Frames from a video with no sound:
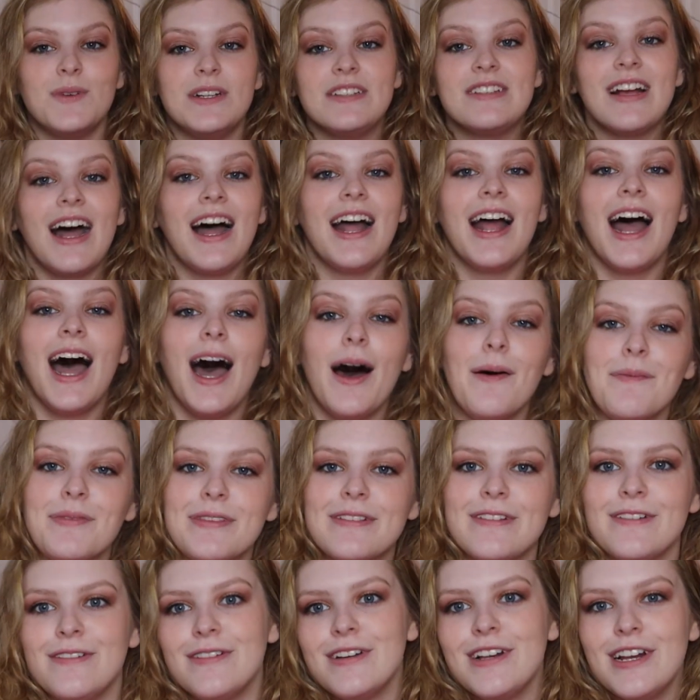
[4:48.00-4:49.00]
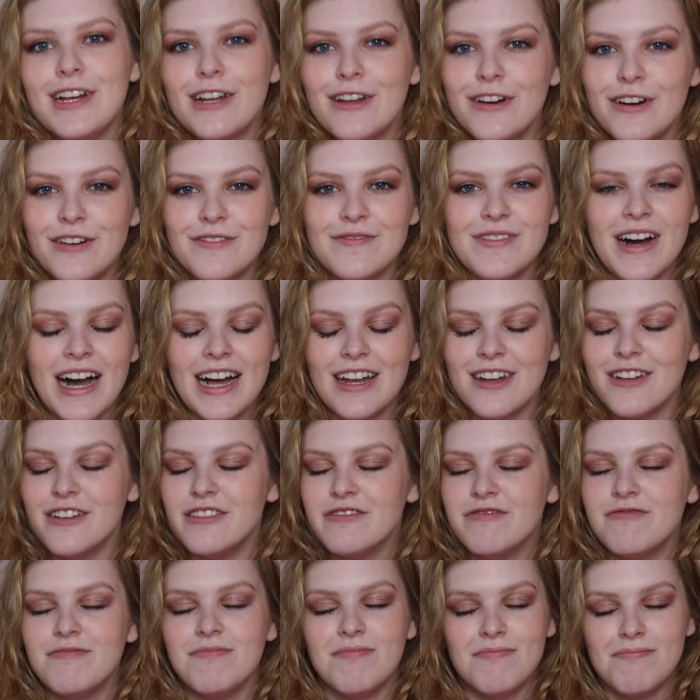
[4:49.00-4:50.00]
which I absolutely love. I
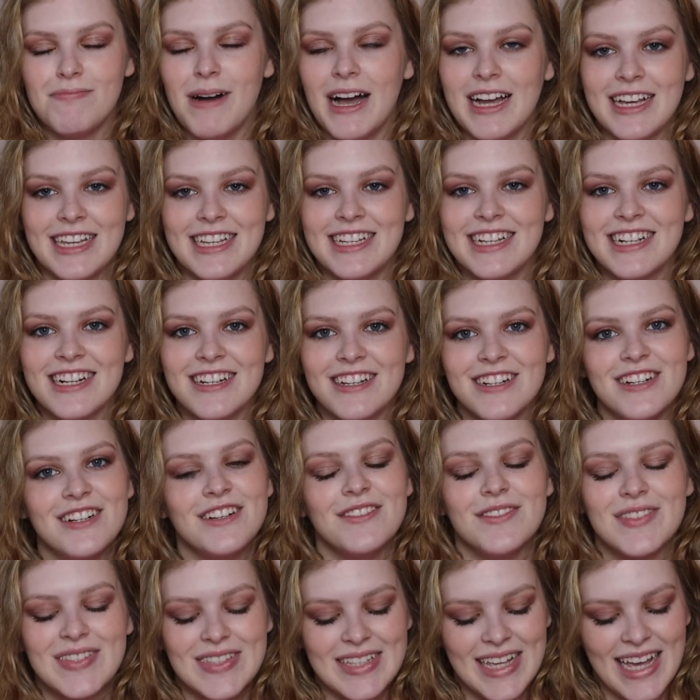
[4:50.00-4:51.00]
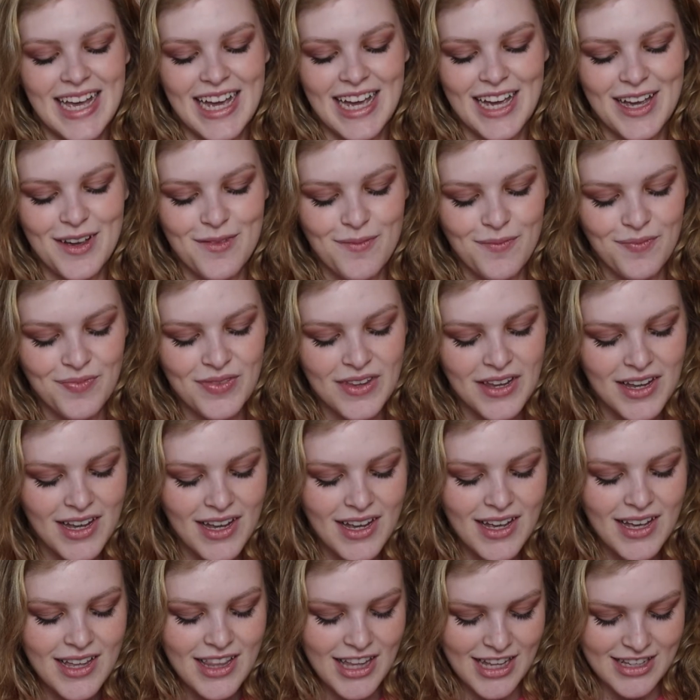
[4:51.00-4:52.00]
love baggy clothes.
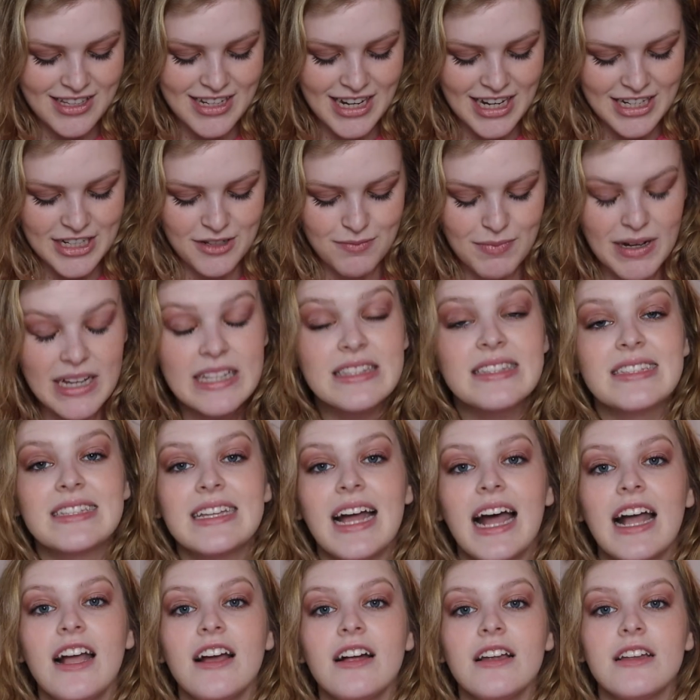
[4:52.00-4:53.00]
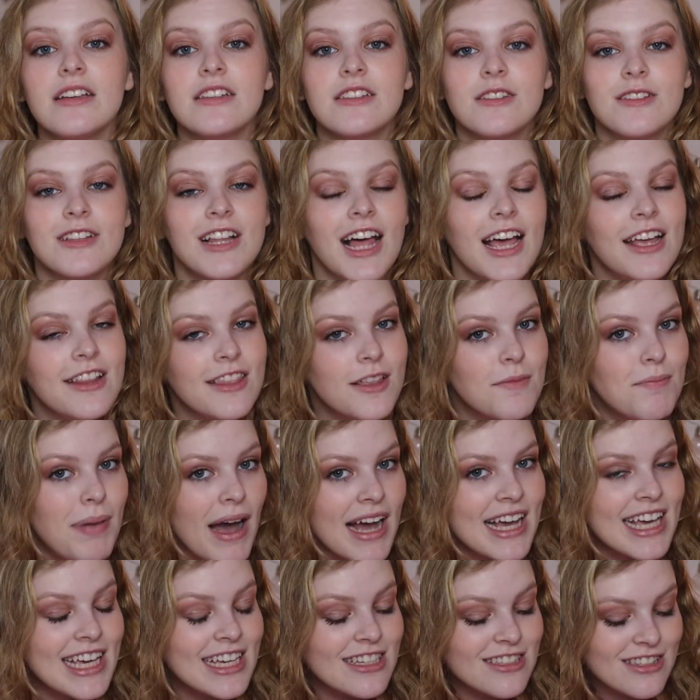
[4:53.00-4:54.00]
That's kind of my style, is like the
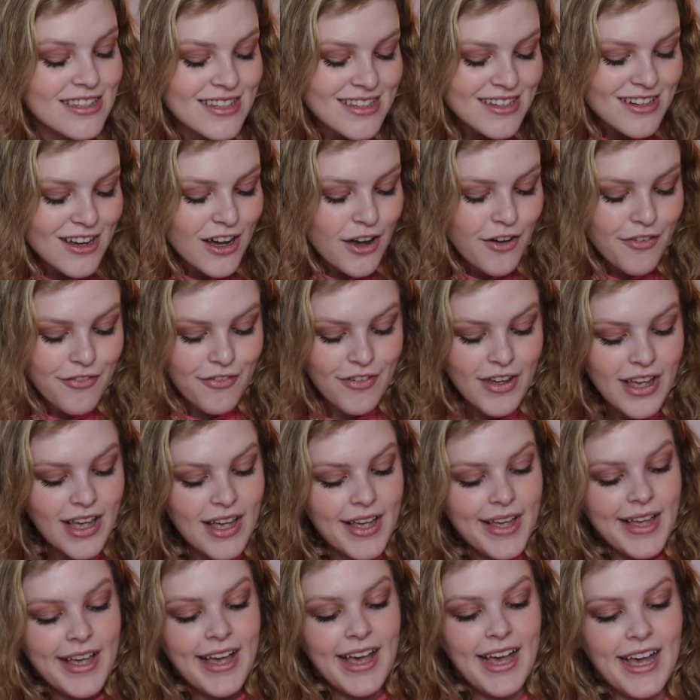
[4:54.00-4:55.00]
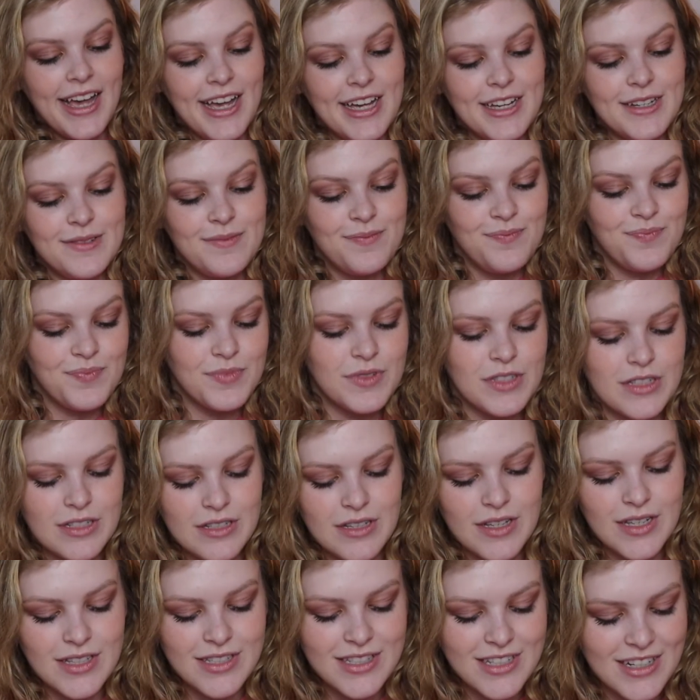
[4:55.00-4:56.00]
baggiest stuff.
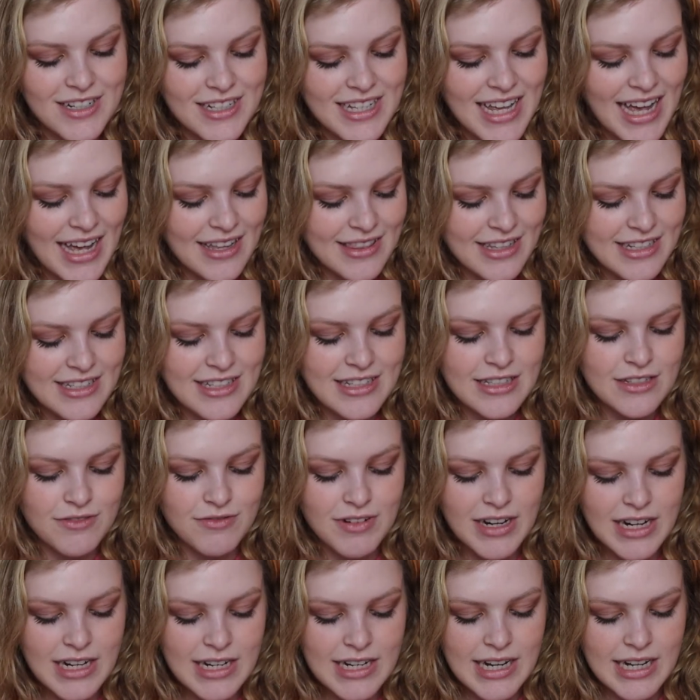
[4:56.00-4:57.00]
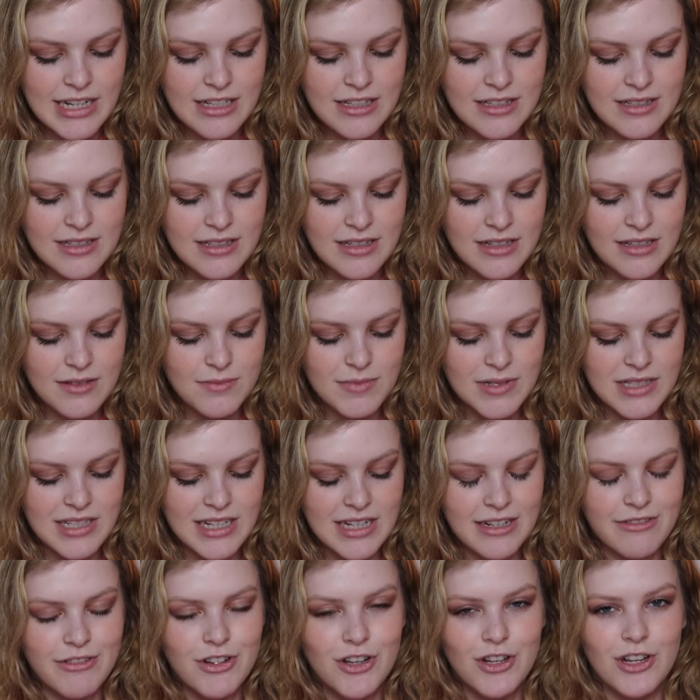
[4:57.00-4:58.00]
So yeah, this is a really nice
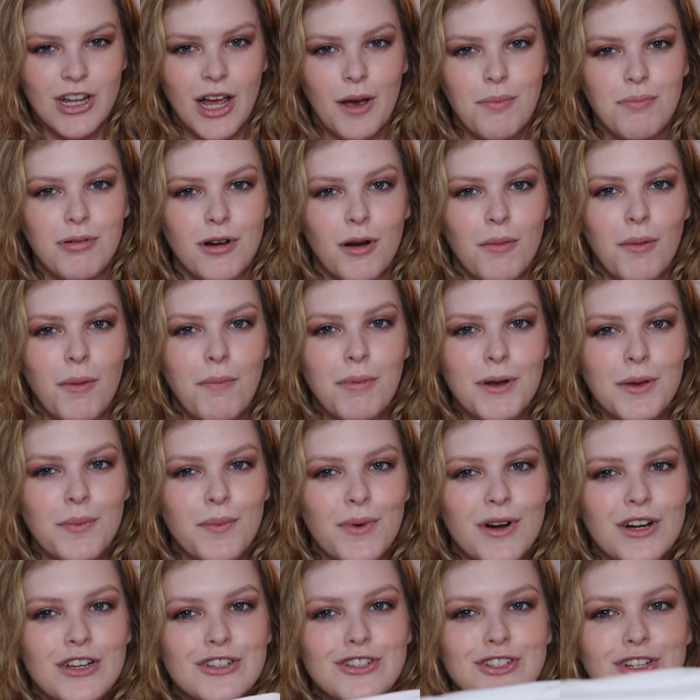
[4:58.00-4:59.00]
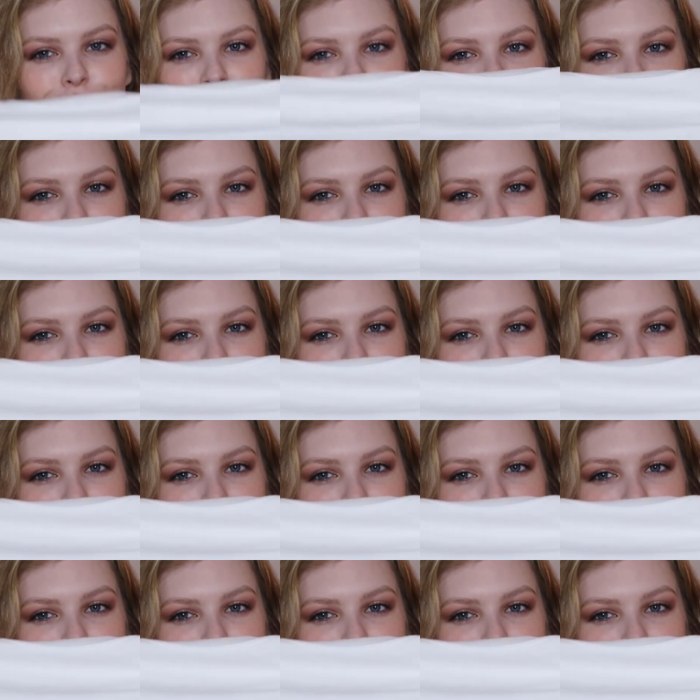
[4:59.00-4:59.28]
material. I probably won't show